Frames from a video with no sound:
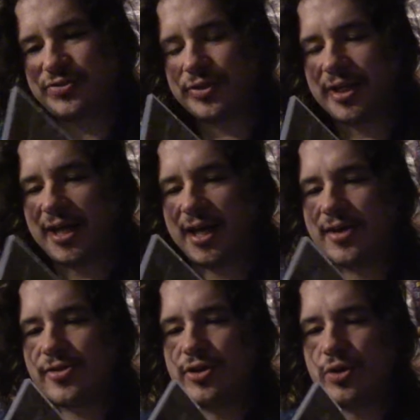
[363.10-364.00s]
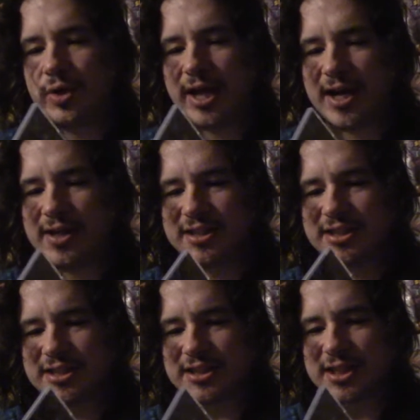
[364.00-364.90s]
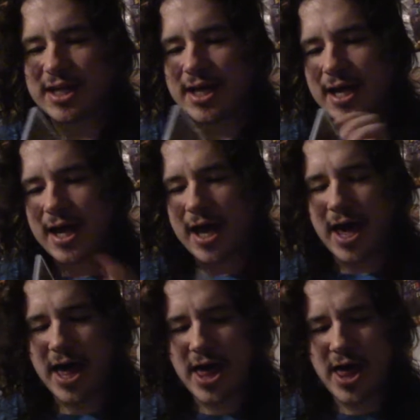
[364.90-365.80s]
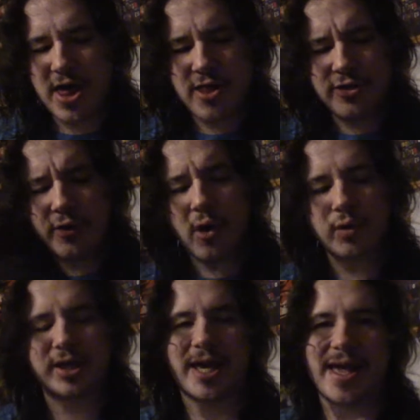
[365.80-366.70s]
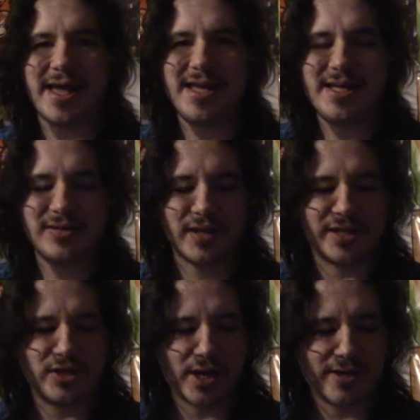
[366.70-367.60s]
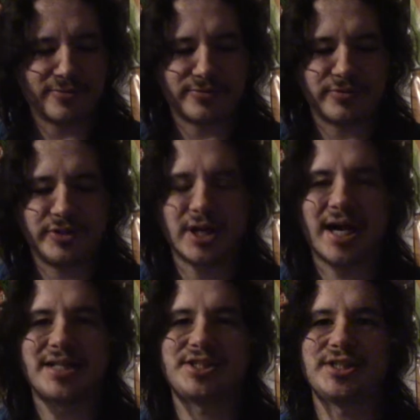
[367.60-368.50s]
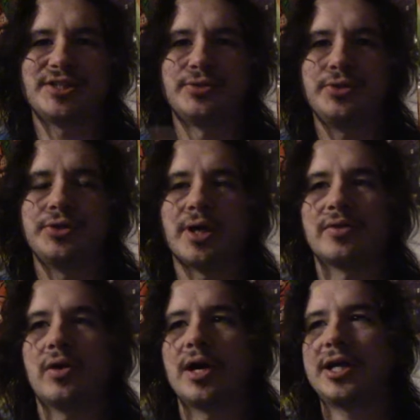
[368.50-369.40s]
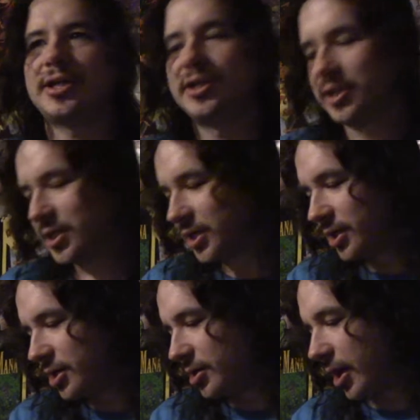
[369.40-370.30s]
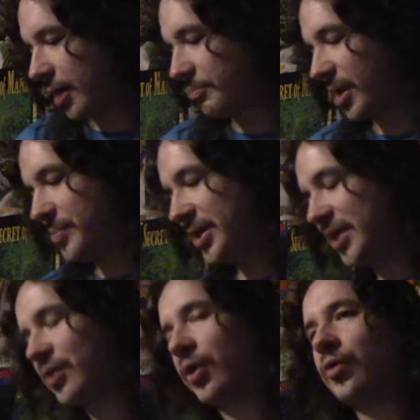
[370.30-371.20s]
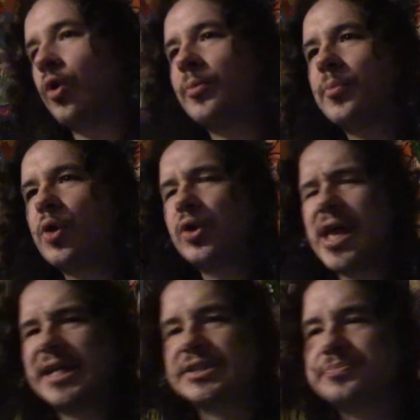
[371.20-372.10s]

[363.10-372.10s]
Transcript: the new characters, they're okay. Like, you have Yaksha, who you unlock by beating it on normal mode, and